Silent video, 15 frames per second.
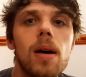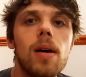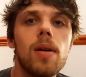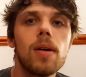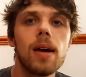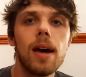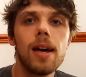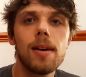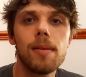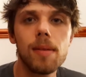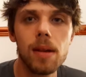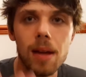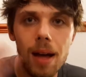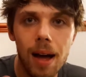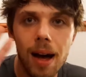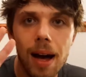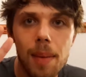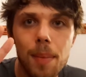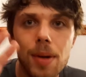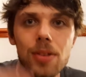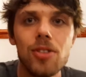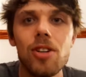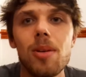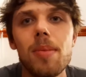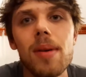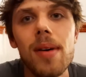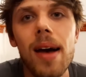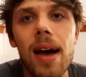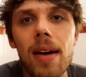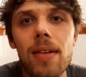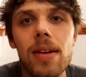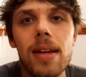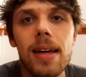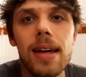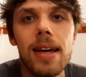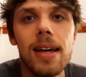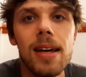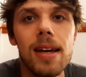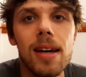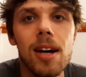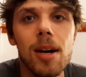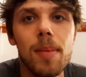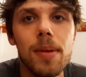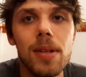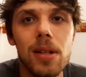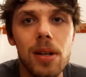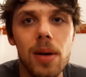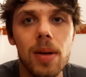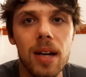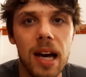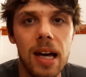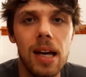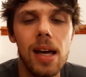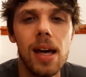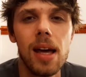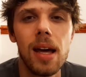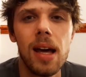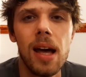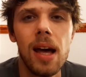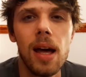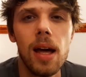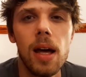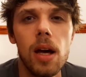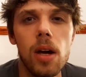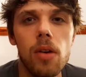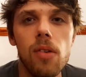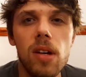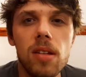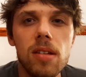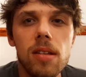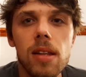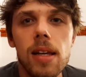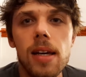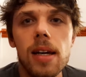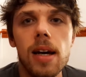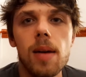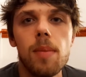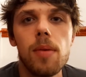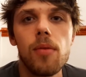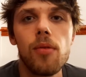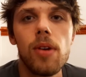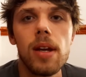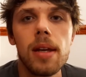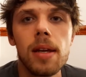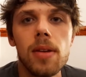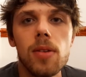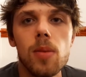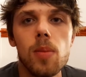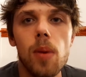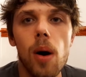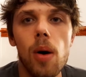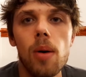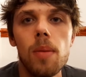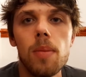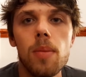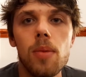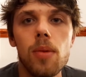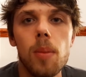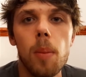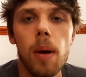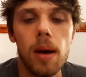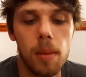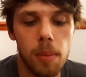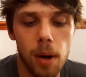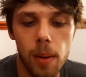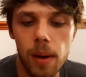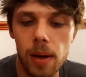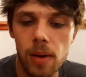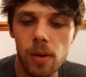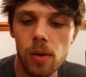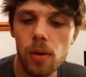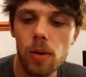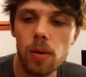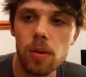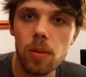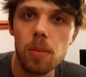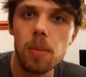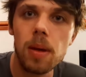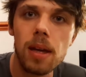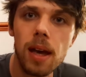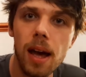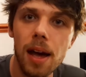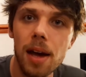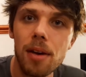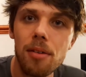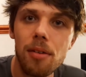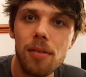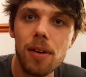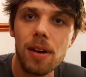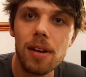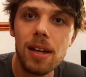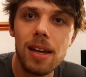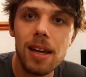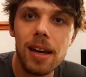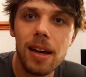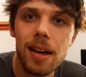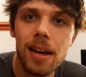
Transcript: Okay, hi BookTube, Aaron here. Hope you're doing okay. Recently, I've been reading some poems by a poet called Pierre Reverdy,